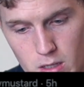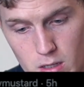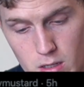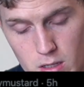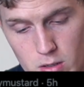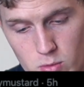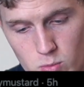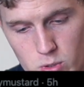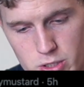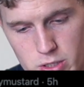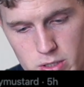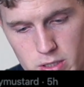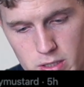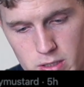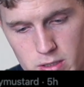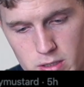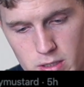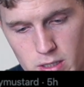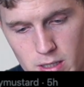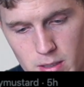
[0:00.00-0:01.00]
in which
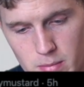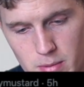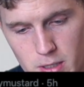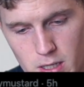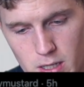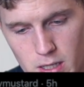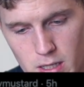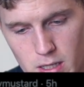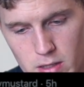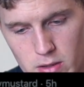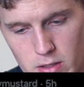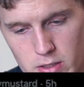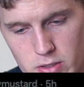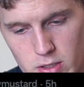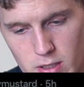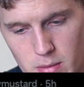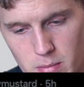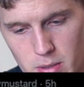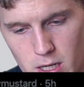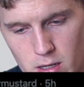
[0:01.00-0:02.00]
things keep getting
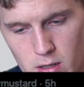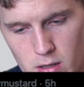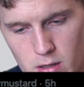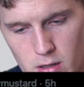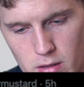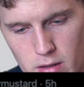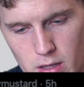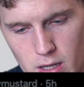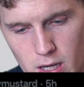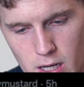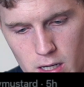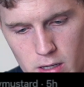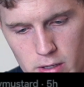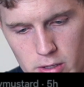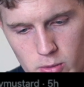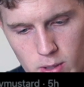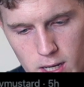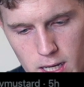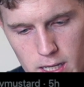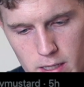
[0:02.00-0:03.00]
endlessly better the higher
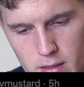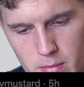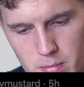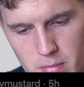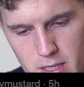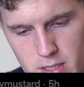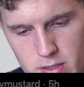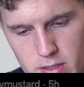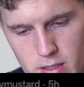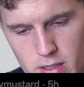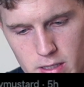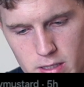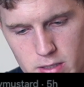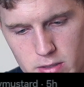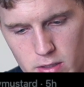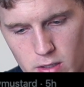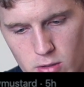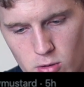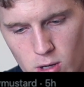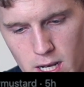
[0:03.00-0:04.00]
you hike? Basically, is
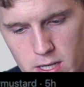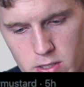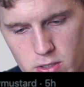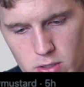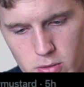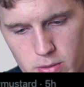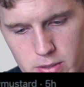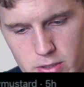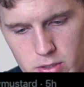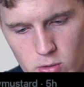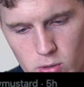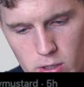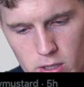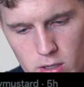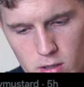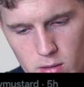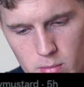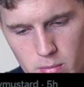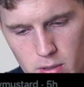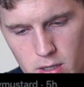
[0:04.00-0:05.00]
the grass always
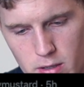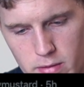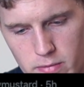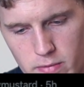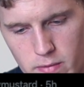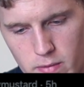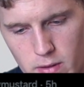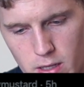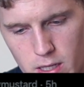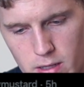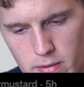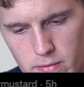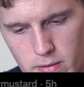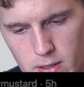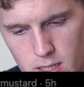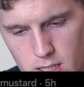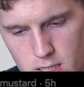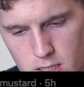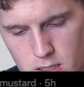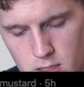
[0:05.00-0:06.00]
greener above? And if
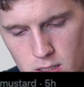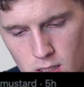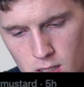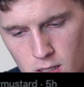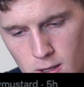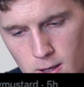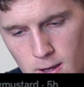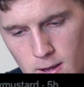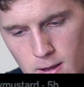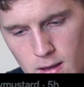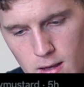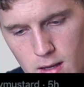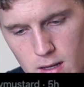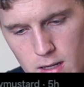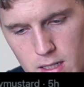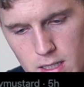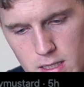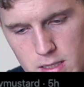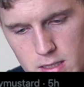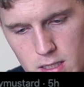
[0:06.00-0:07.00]
it is,
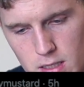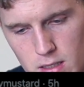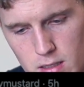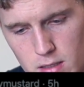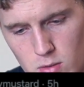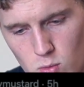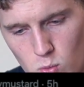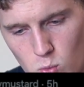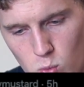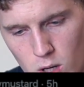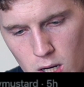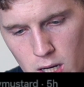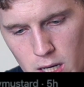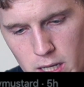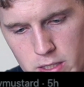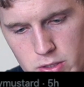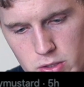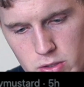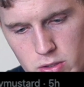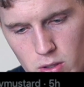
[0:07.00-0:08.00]
Is it
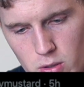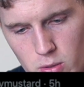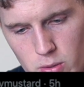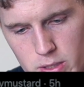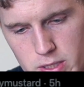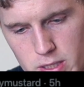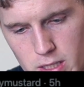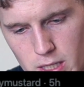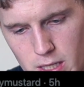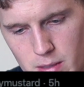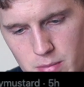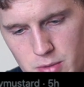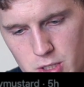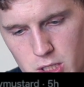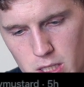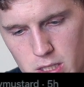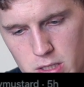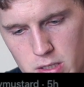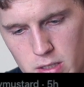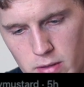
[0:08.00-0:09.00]
wise to always keep
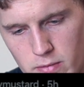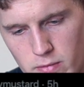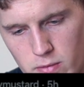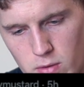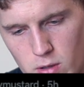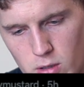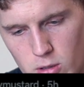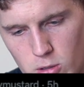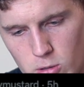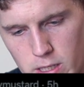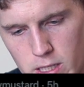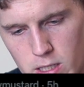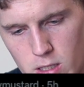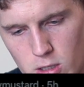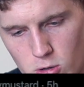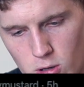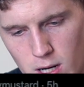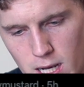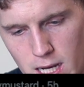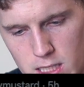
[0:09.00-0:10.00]
chasing for greener
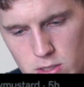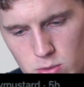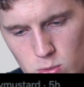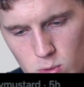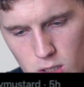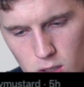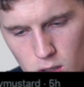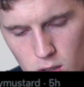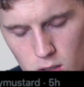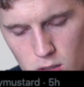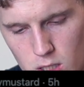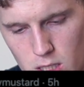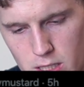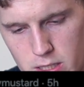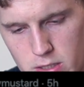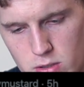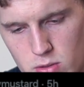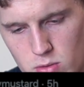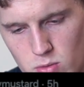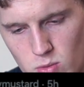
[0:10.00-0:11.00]
grass
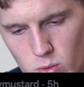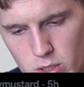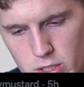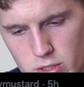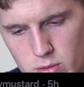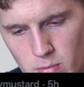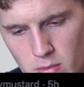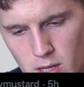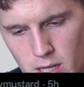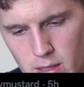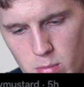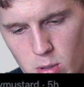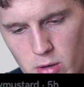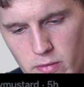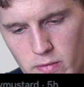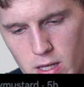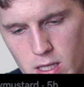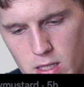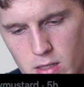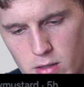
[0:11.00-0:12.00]
regardless, which might
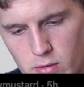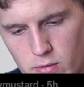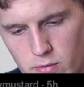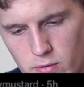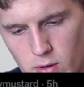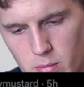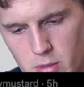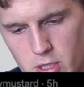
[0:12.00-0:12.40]
prevent you from